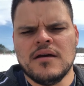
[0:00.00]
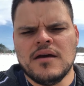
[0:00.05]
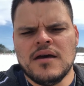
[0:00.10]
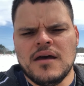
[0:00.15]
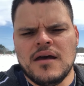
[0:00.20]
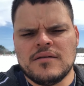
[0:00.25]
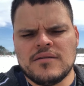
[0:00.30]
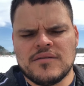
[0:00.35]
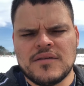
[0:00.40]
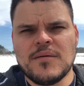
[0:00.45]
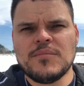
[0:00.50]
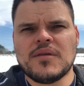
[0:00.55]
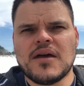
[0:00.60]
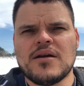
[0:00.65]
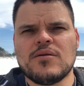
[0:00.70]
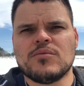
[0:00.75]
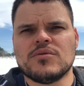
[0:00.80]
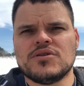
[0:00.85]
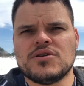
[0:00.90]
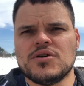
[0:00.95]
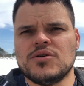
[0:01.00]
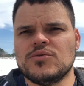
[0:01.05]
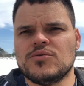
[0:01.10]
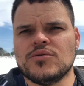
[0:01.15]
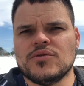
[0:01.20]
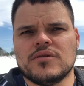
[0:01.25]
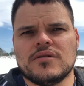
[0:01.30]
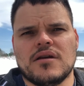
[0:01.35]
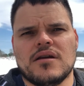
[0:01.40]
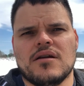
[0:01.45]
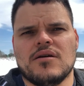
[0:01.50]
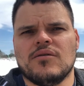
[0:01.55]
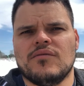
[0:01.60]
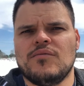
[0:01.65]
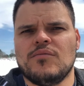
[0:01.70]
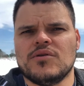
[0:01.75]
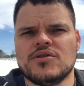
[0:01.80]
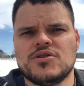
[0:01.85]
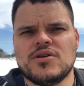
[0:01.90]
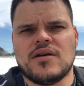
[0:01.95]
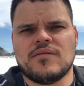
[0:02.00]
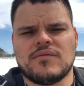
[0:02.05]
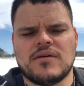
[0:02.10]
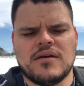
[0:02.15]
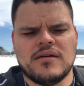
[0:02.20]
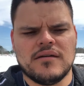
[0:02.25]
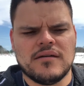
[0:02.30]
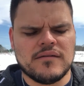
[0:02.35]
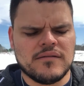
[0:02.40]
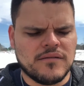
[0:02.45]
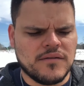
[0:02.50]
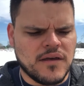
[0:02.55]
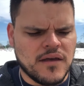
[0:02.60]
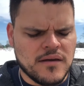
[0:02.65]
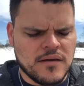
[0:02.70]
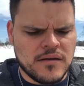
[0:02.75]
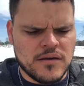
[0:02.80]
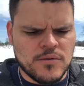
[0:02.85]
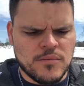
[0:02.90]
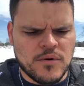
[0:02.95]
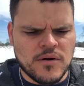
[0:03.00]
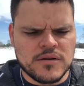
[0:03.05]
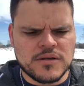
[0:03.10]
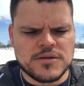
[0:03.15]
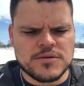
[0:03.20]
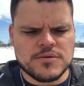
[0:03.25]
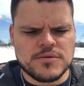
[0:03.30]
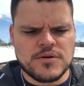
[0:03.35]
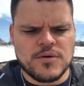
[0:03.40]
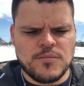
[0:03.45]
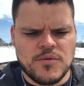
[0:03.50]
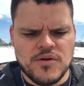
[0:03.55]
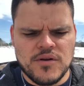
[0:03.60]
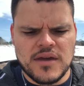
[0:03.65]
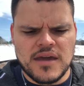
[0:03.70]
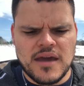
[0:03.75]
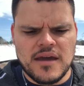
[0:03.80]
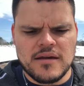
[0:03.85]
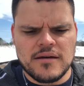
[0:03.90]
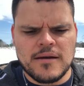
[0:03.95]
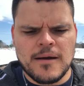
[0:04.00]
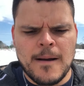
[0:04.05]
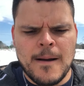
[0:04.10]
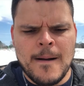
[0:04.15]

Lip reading: And the same thing with children. If once you have kids, you want to communicate